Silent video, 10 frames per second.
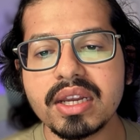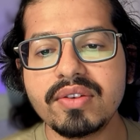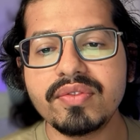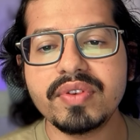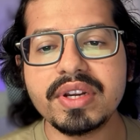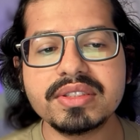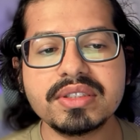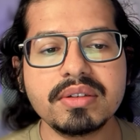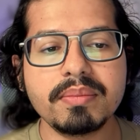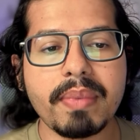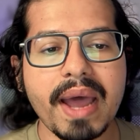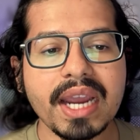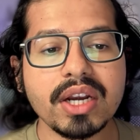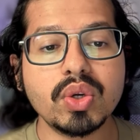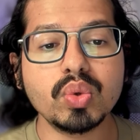it feeds it
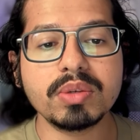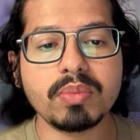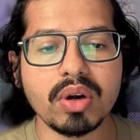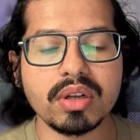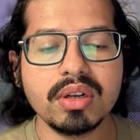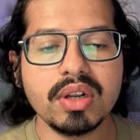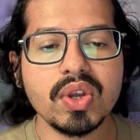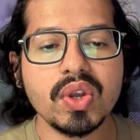back to the model